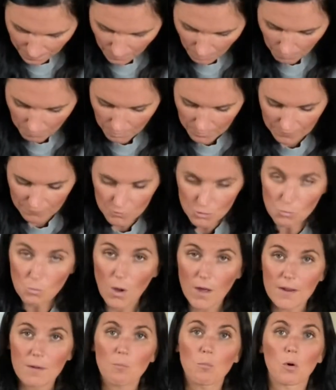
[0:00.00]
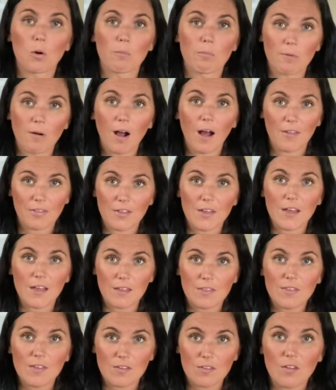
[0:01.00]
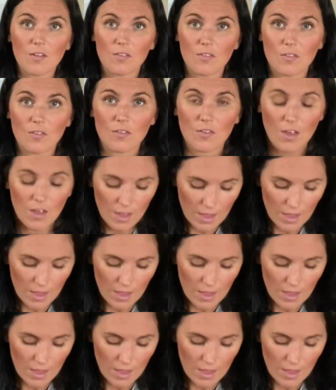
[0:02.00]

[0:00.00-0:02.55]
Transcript: But if you want it more brothy, this is